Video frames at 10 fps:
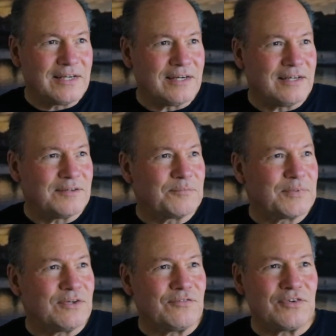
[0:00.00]

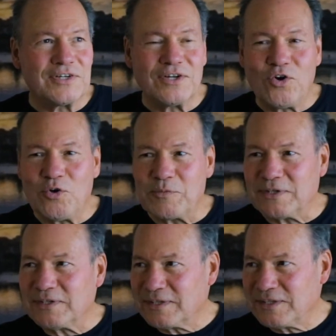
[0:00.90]
But over in
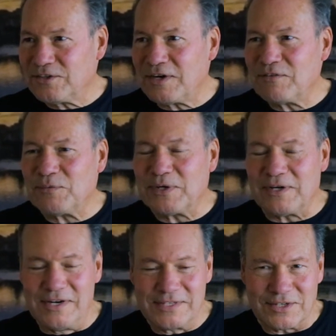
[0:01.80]
Colma, they're
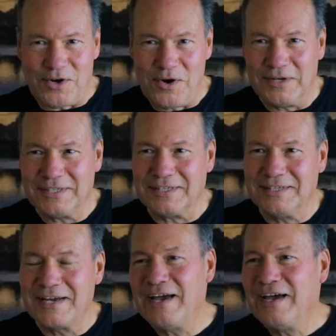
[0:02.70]
everywhere. So,
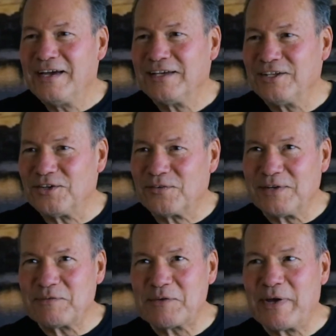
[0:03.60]
right in my